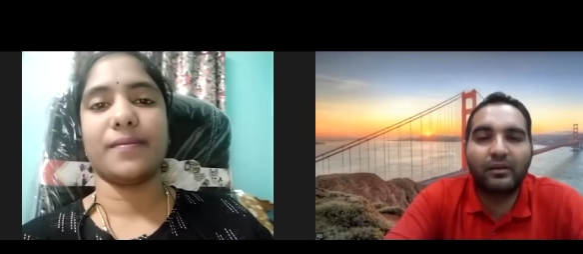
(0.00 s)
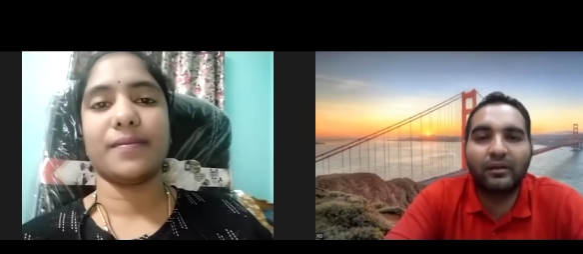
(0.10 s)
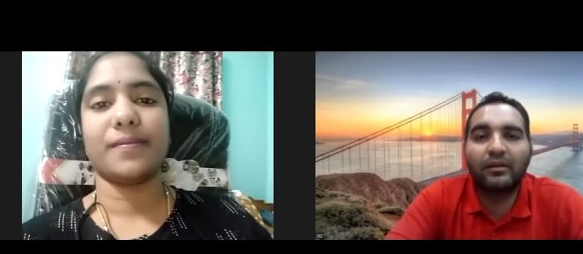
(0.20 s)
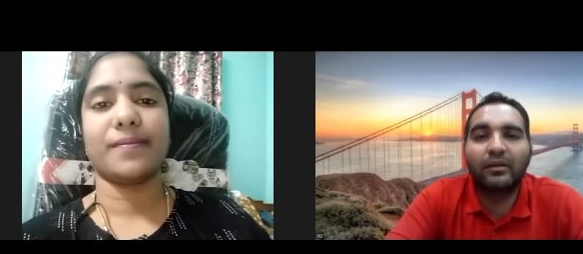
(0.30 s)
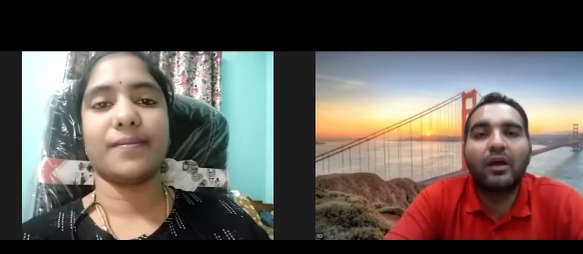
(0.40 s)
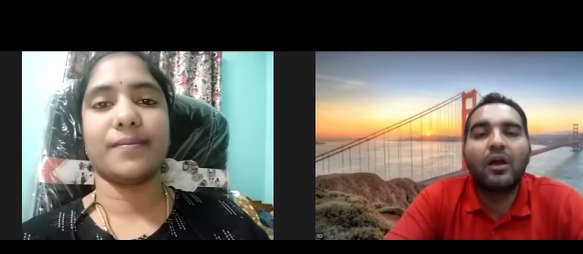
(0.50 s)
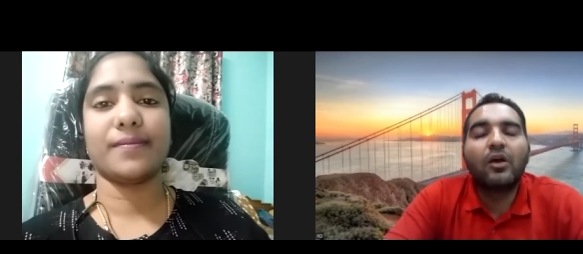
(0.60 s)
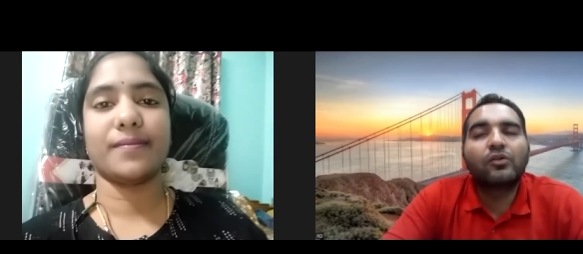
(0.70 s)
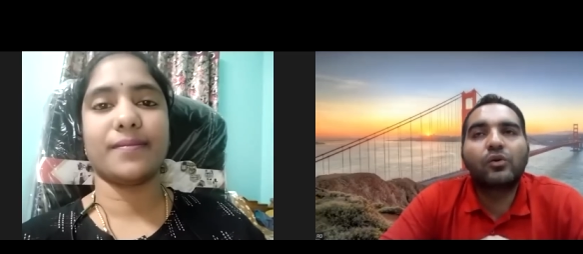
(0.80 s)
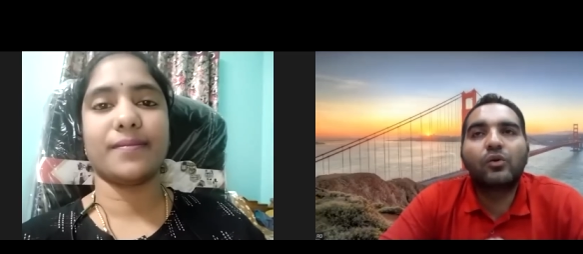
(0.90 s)
Speaker 1: Great.
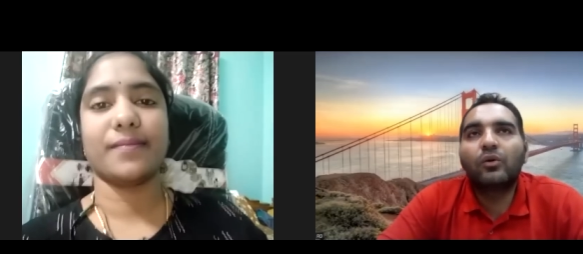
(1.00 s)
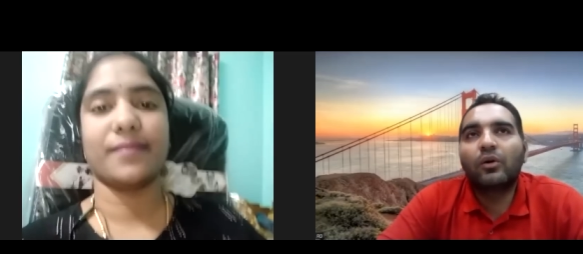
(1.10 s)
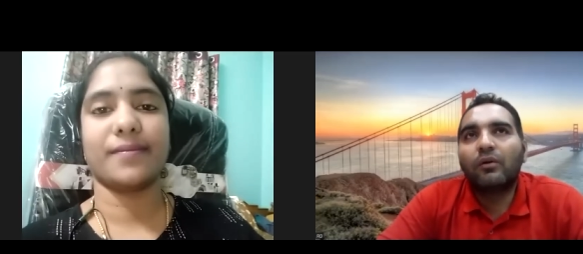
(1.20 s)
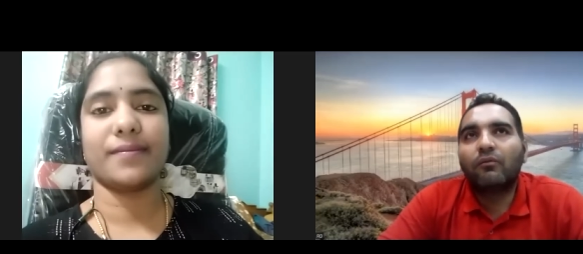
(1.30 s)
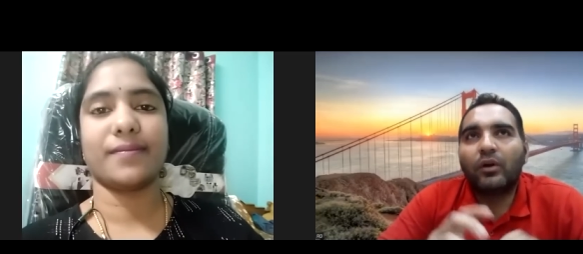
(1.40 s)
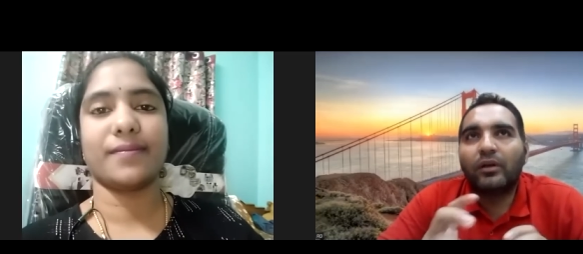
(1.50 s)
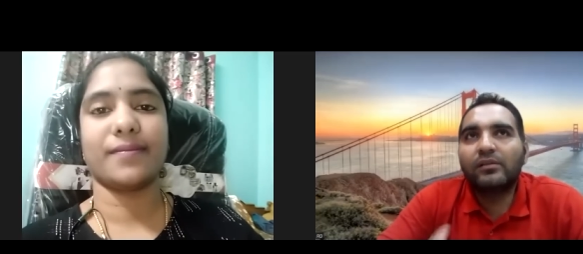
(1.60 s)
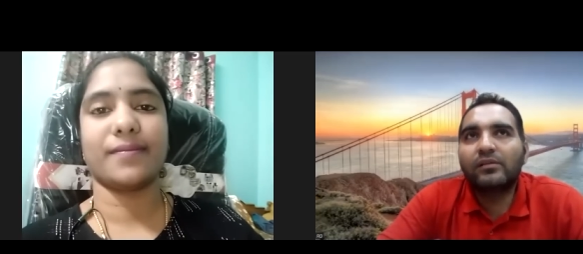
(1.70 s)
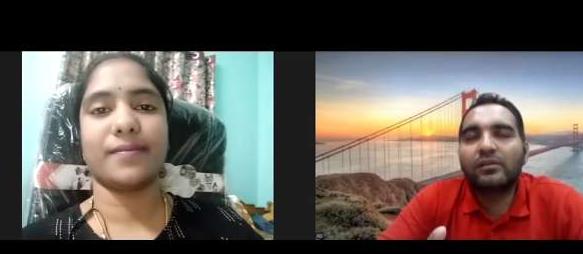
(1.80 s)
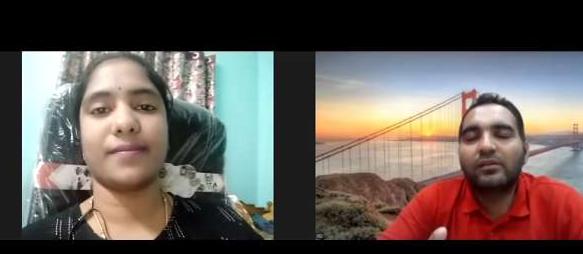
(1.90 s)
So what
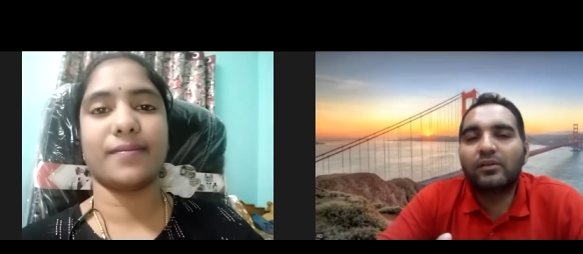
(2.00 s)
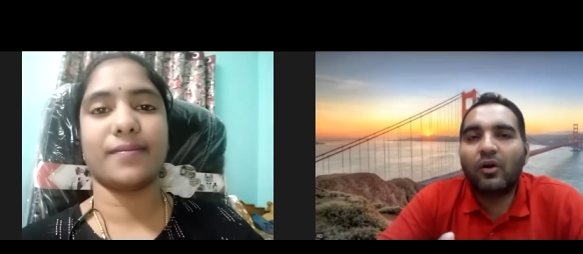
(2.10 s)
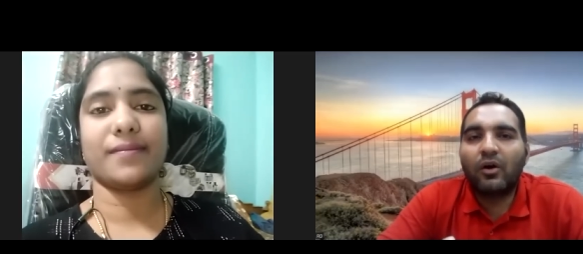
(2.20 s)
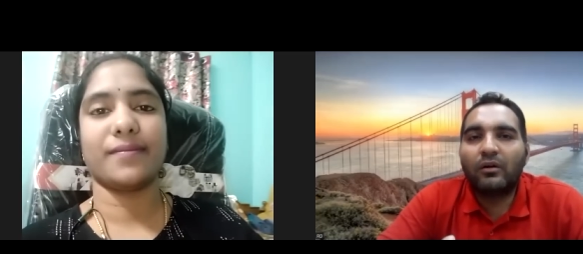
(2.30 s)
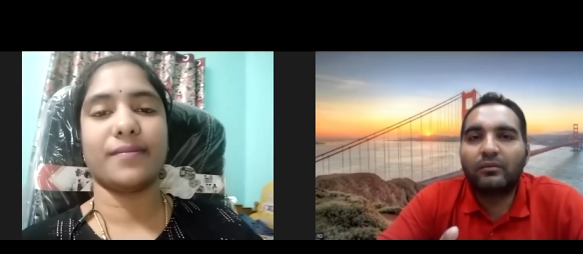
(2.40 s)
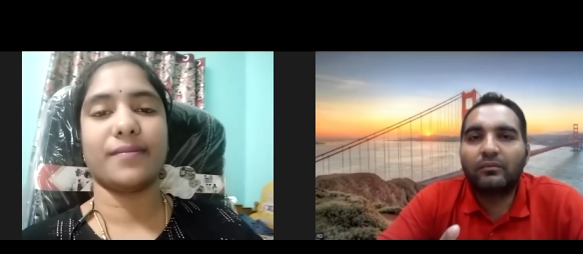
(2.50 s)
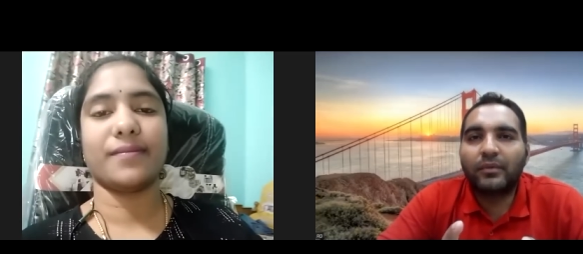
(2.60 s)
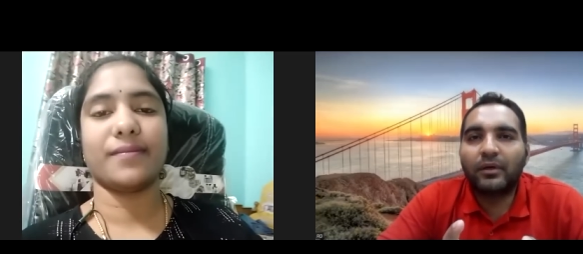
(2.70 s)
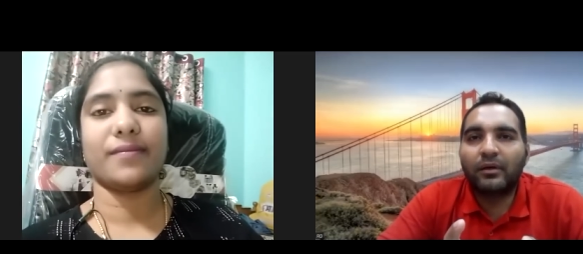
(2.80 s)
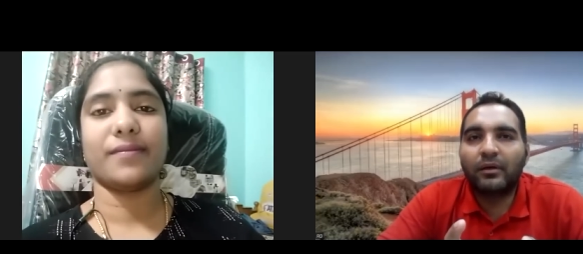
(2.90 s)
is your,
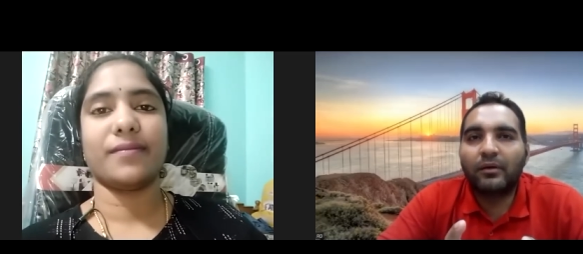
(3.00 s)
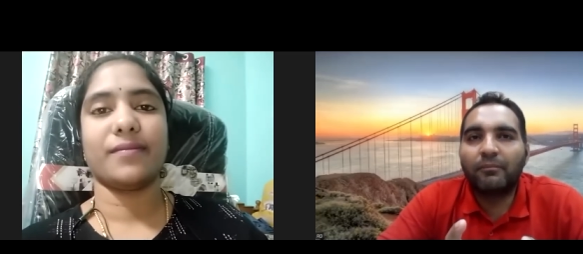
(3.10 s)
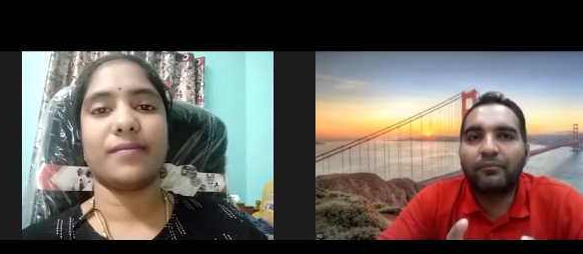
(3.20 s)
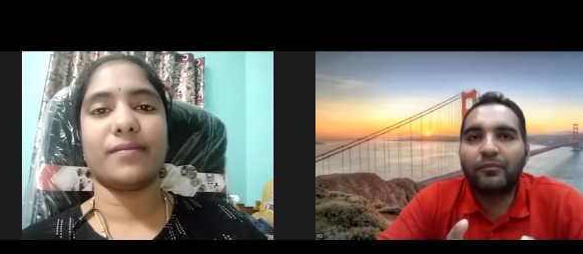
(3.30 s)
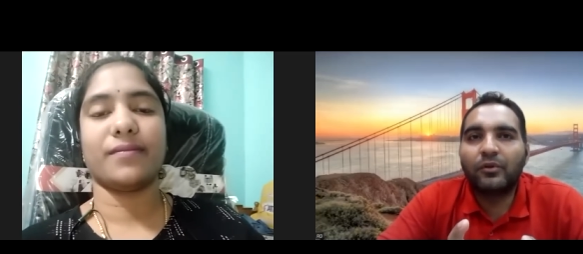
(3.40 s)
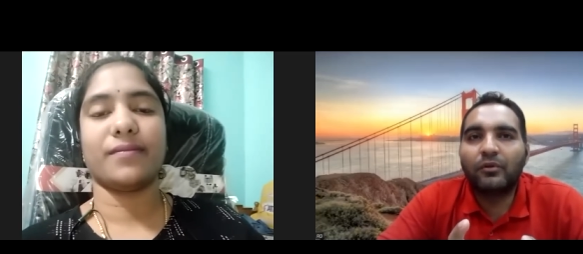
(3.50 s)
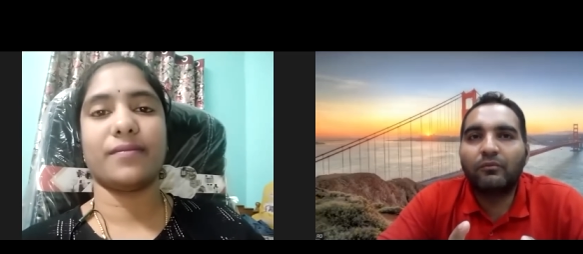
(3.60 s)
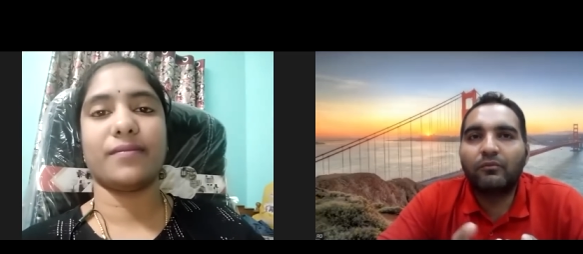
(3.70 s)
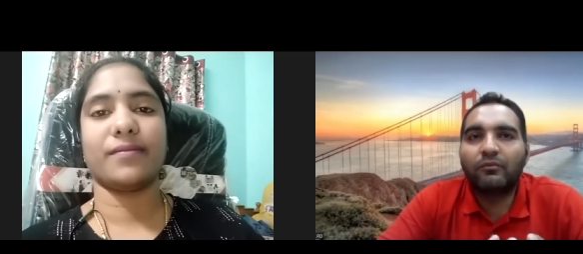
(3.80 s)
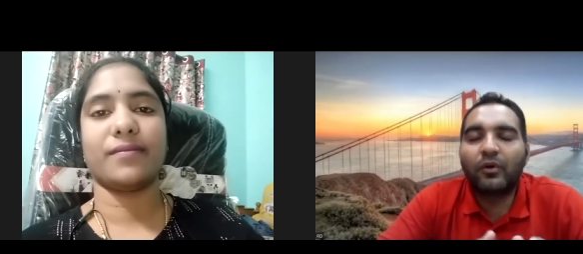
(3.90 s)
uh, you know,
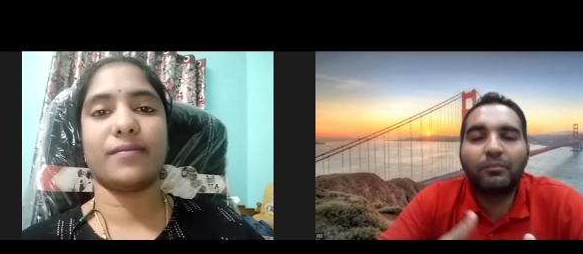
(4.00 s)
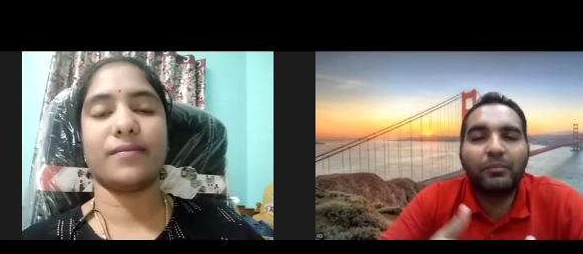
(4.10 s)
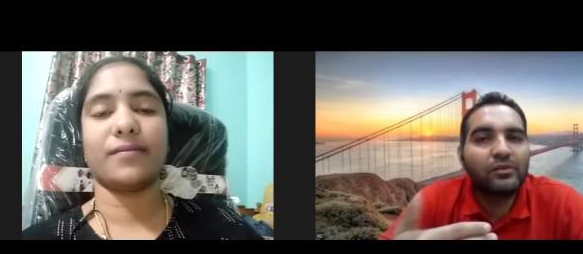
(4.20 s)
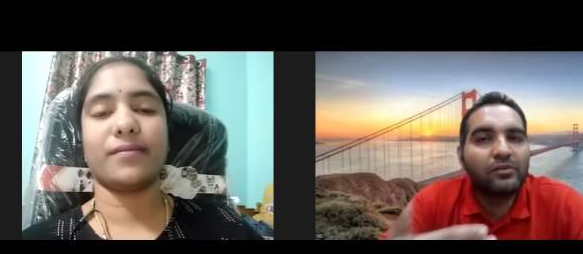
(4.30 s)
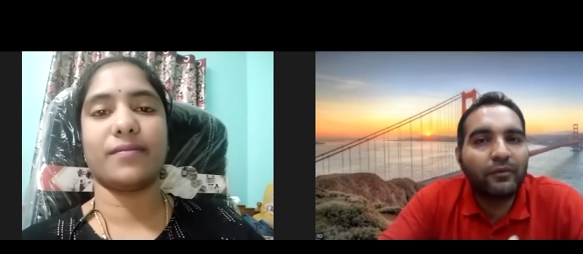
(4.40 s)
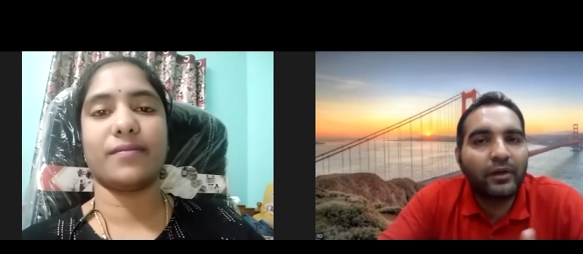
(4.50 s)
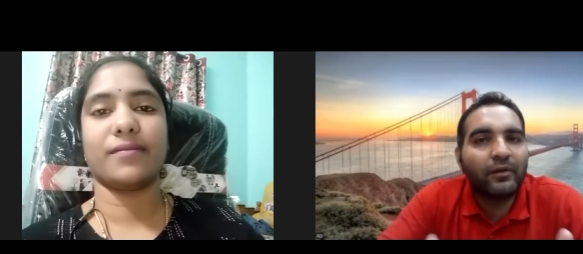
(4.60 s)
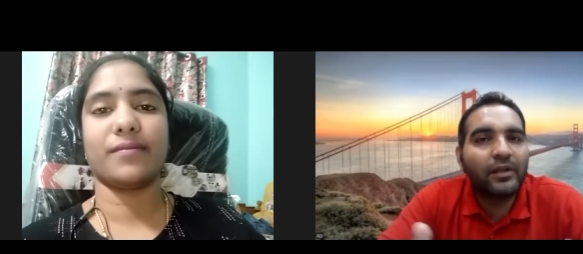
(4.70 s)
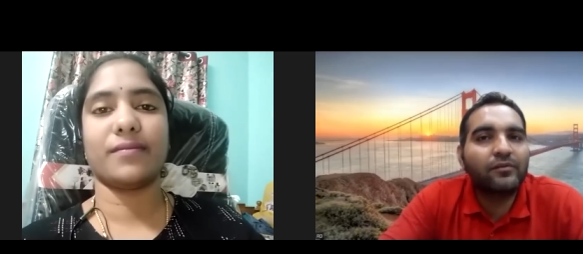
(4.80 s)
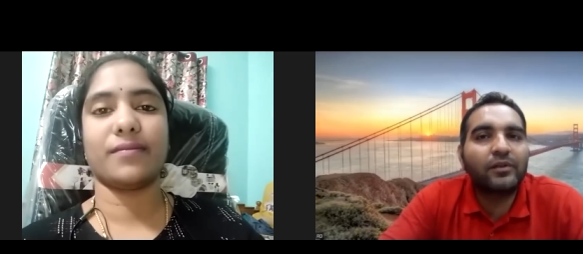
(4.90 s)
what piece of
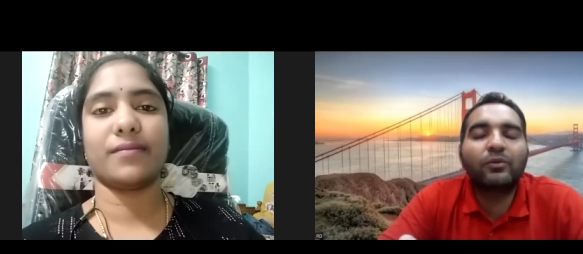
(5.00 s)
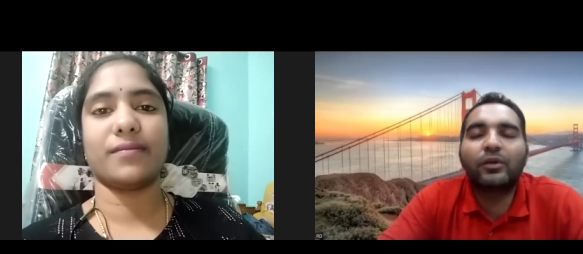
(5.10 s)
advice will you